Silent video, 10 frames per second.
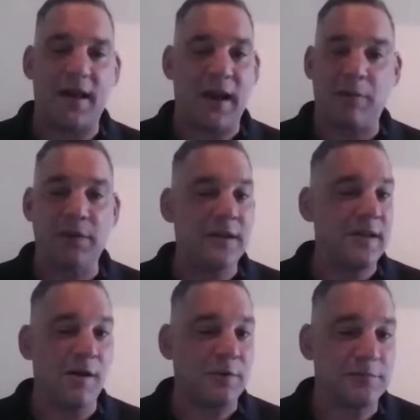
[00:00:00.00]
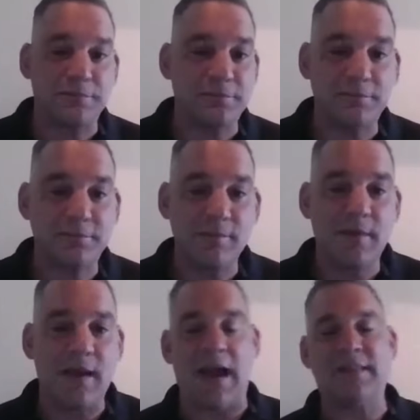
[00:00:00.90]
I really don't.
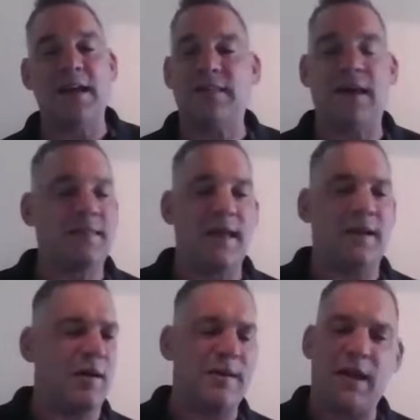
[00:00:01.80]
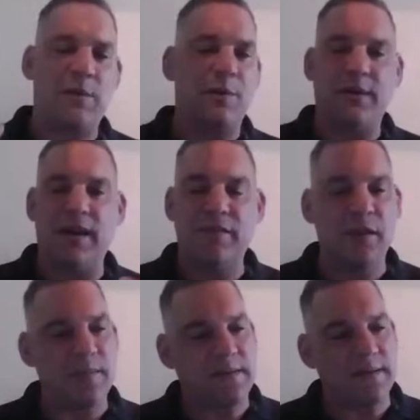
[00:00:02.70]
I think they think, oh yeah, we relieved him,
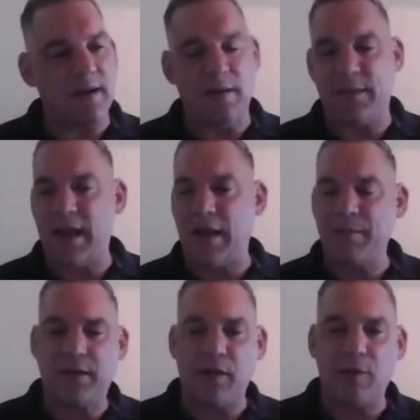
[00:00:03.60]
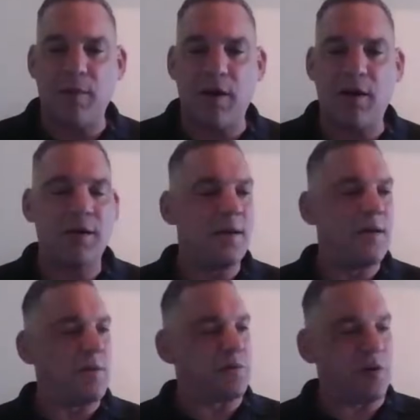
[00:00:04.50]
he's done, we got him as Gomar,
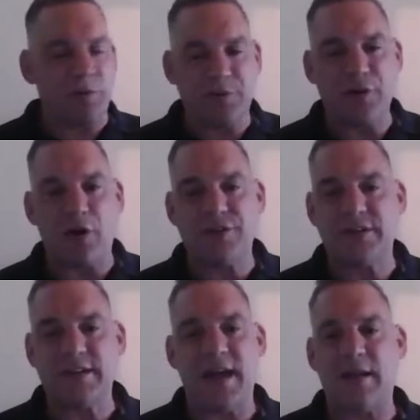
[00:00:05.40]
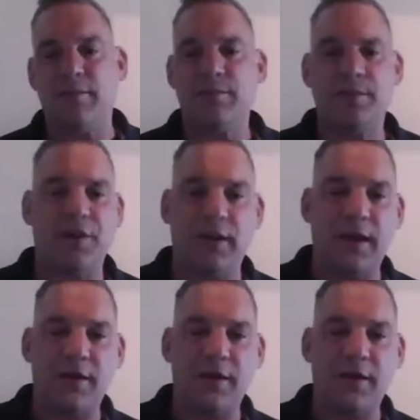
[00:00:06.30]
we'll throw some charges at him, see you later.